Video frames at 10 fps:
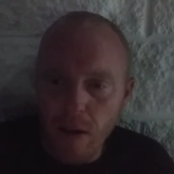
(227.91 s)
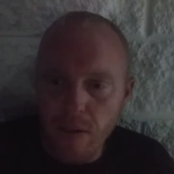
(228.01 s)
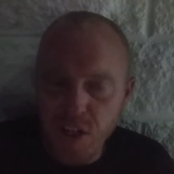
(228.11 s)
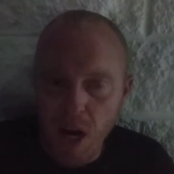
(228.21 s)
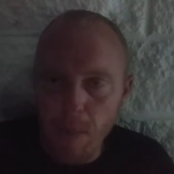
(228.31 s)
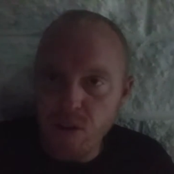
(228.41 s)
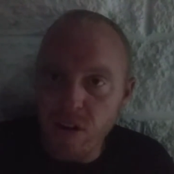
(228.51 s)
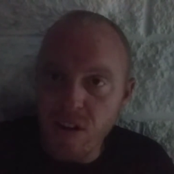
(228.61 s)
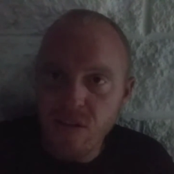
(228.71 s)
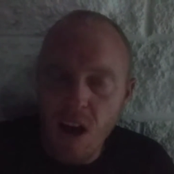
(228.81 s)
geometry
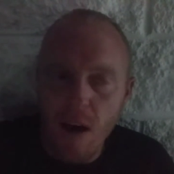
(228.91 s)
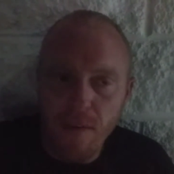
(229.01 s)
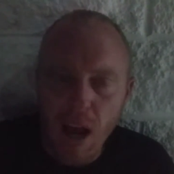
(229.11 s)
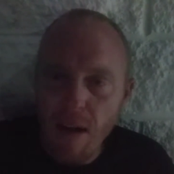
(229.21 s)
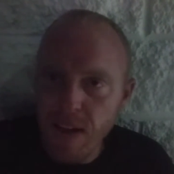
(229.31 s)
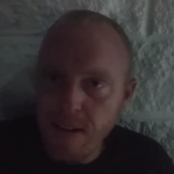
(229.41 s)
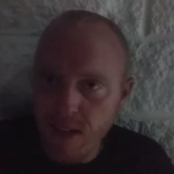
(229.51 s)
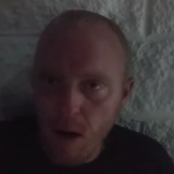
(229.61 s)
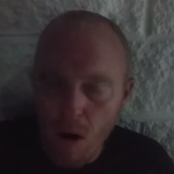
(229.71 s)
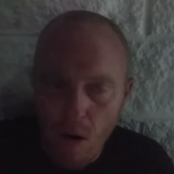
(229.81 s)
itself. You have things
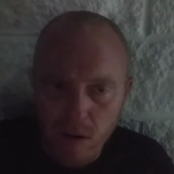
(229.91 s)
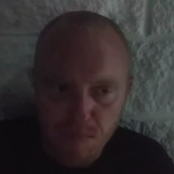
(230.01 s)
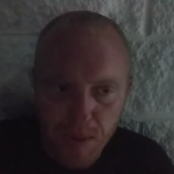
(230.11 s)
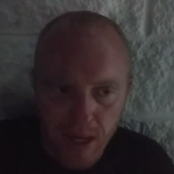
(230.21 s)
that will always be.